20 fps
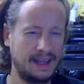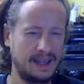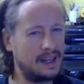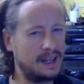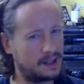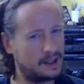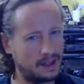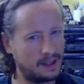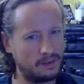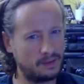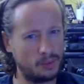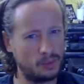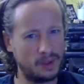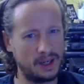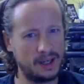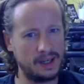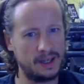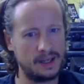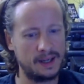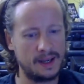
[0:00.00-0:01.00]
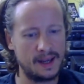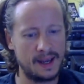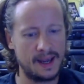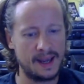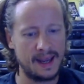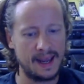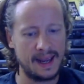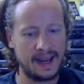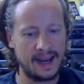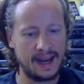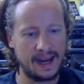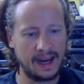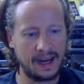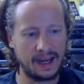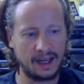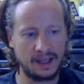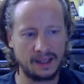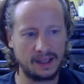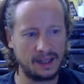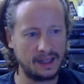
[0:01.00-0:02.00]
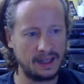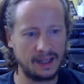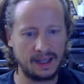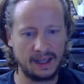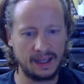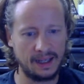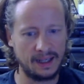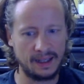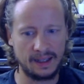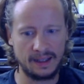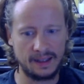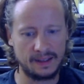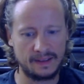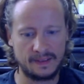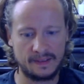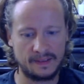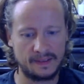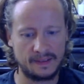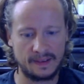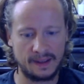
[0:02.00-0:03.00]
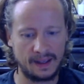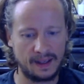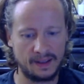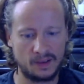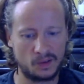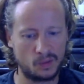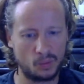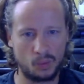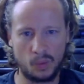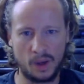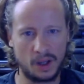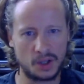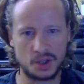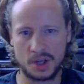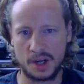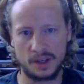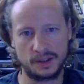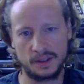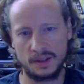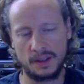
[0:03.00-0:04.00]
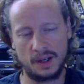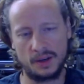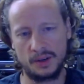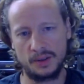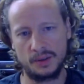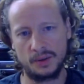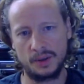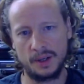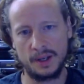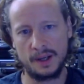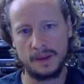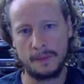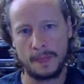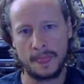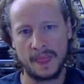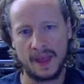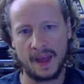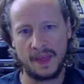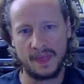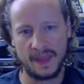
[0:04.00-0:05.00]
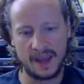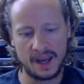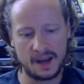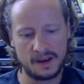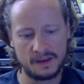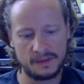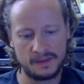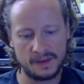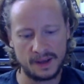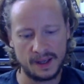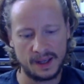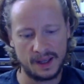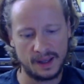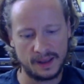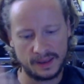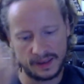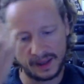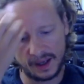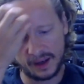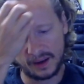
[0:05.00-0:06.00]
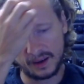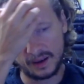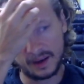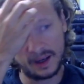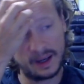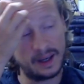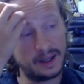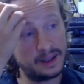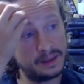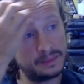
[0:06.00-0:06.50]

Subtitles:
in a clever way, and it's well charted territory. And they have their